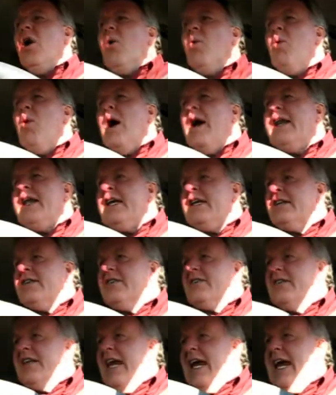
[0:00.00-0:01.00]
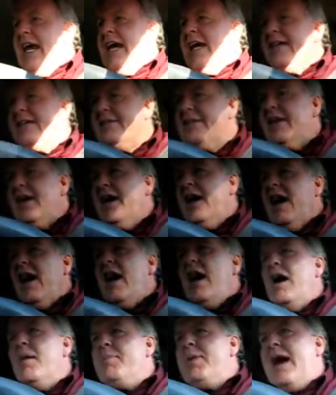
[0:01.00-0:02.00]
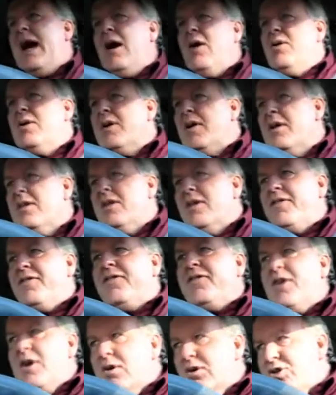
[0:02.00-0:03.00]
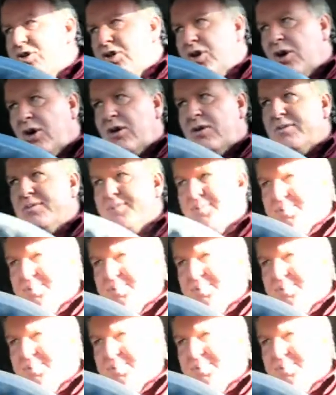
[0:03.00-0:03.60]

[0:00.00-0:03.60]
what it says about the future